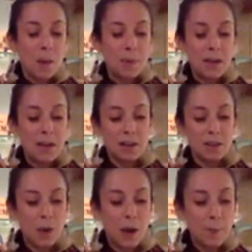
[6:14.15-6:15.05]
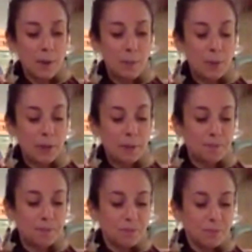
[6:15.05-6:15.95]
But here, so I'm gonna put
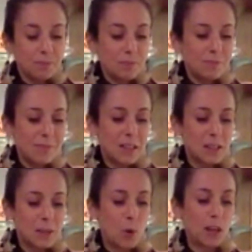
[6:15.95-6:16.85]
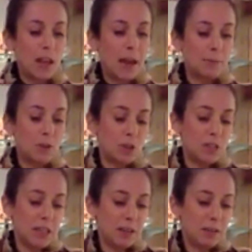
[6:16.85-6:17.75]
some more lime juice
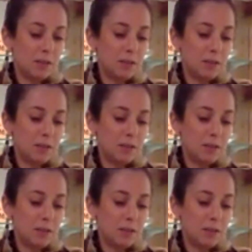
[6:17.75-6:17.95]
in